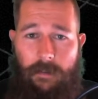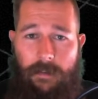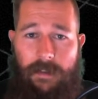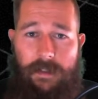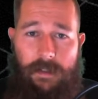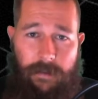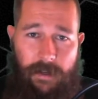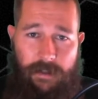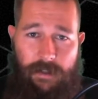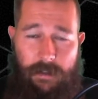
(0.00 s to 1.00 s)
The
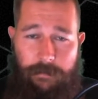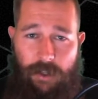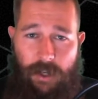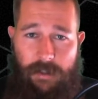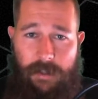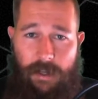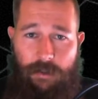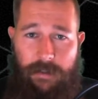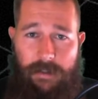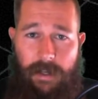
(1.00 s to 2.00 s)
disadvantages of
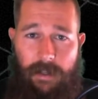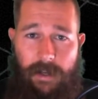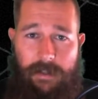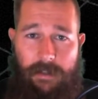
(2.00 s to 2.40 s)
geostationary satellites